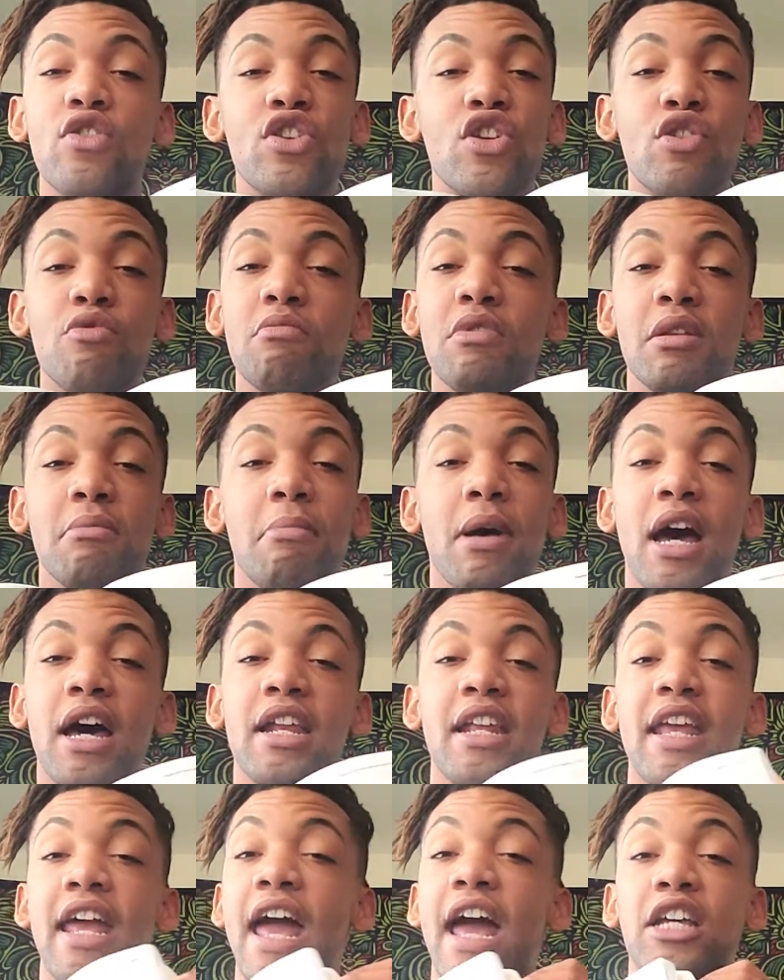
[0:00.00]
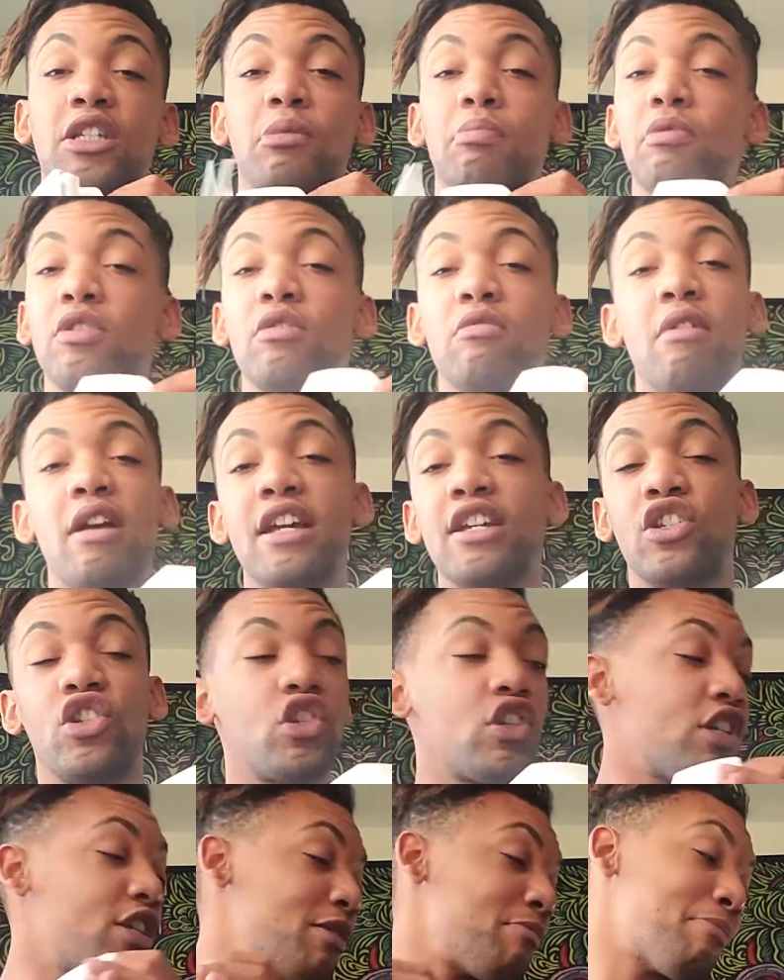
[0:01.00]
human body
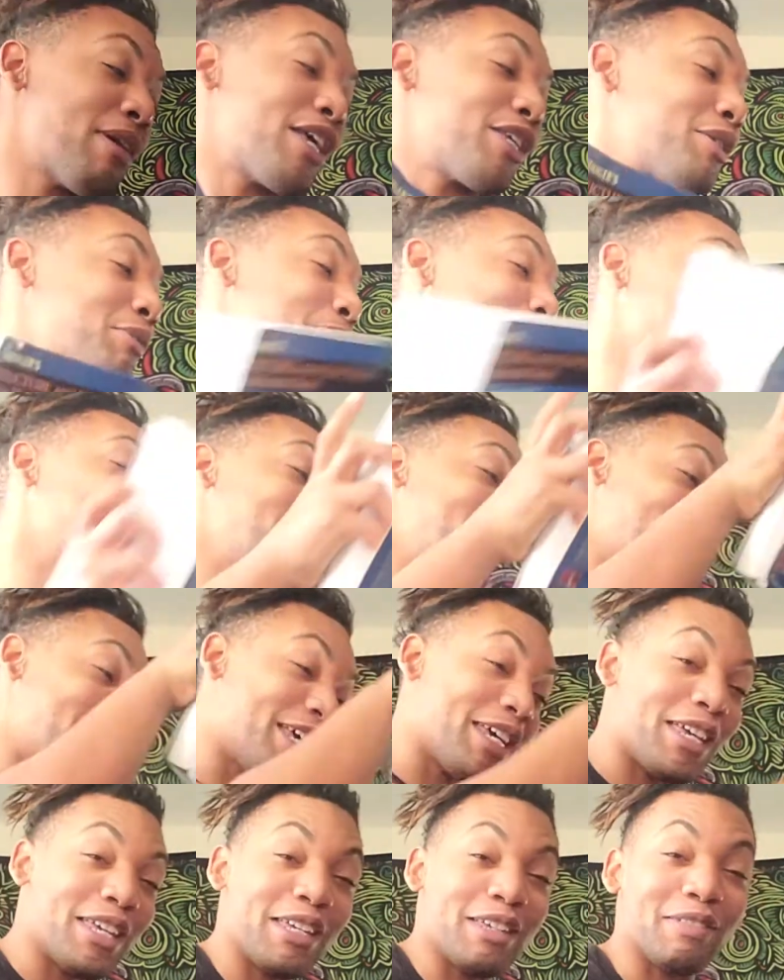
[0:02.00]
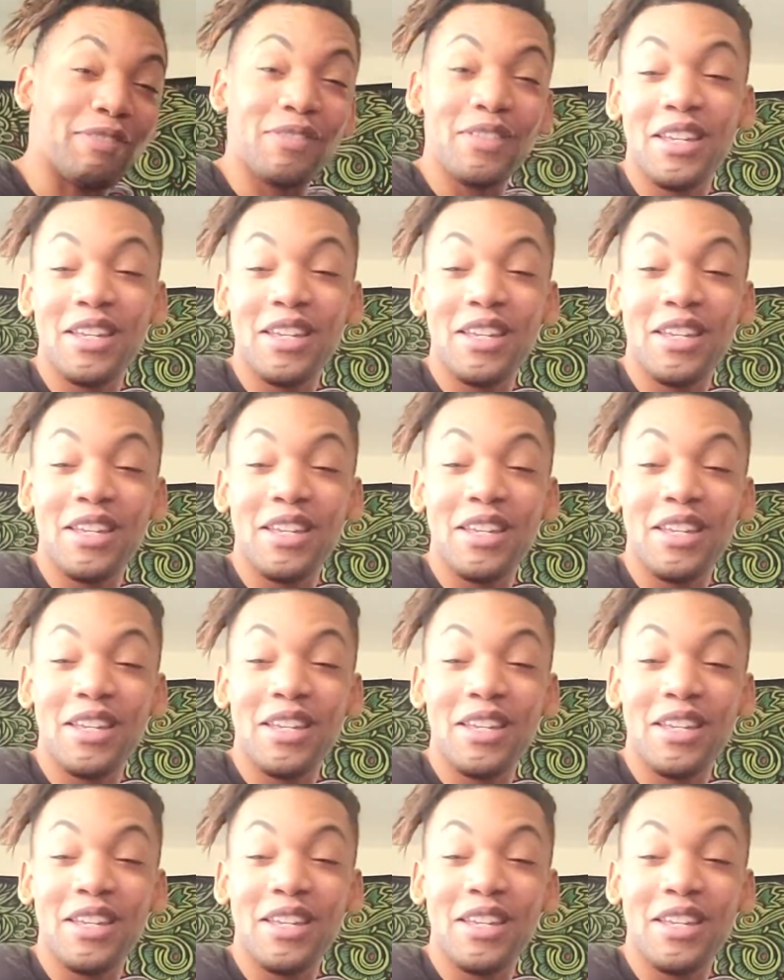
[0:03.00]
exploration. That's the lead.